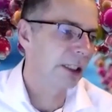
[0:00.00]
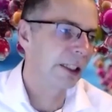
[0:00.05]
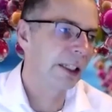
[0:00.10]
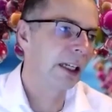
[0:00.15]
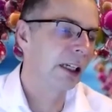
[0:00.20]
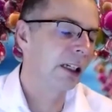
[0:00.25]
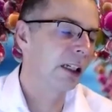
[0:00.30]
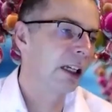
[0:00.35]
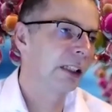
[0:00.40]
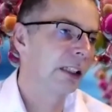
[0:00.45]

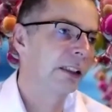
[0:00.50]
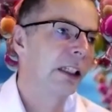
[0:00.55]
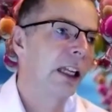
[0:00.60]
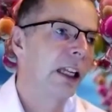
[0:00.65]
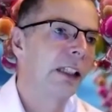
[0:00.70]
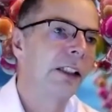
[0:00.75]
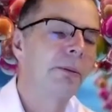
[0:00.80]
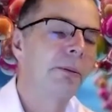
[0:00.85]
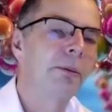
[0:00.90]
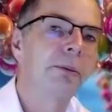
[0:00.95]
Yeah,
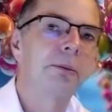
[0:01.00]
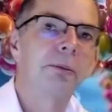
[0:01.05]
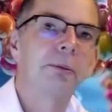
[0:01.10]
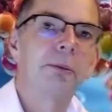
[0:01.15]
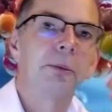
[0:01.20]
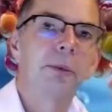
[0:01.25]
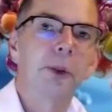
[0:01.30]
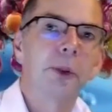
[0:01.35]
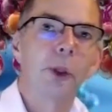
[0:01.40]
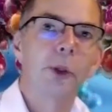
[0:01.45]
and the
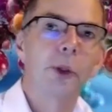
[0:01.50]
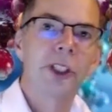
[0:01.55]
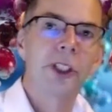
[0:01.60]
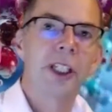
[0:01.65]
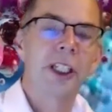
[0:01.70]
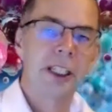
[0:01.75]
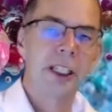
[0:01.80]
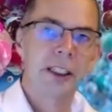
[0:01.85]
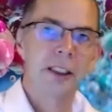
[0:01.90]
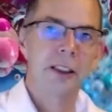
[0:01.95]

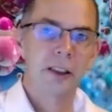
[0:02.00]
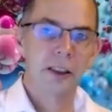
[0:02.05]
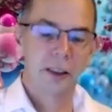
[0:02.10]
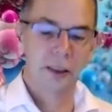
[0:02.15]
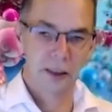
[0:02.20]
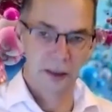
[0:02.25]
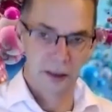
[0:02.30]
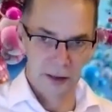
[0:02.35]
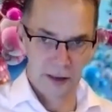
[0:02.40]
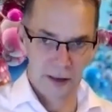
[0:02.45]
protein
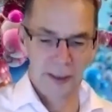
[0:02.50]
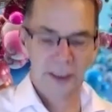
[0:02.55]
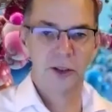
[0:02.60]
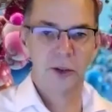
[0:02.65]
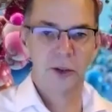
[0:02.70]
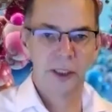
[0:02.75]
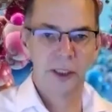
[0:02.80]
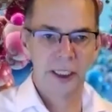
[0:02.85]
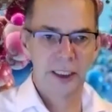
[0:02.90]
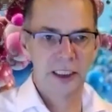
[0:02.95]
is
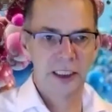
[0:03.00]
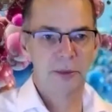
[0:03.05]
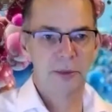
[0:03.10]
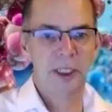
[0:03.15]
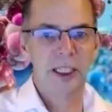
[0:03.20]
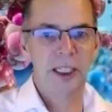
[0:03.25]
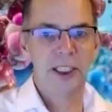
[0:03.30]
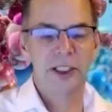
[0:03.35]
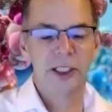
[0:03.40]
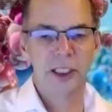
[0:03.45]
only
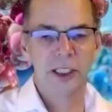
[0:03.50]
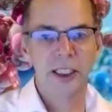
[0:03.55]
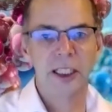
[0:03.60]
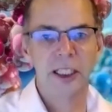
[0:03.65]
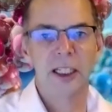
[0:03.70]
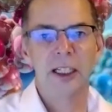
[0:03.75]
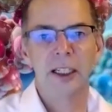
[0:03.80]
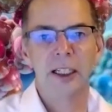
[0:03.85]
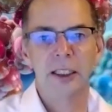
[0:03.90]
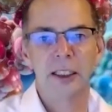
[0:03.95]
expressed in the
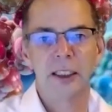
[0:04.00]
eye,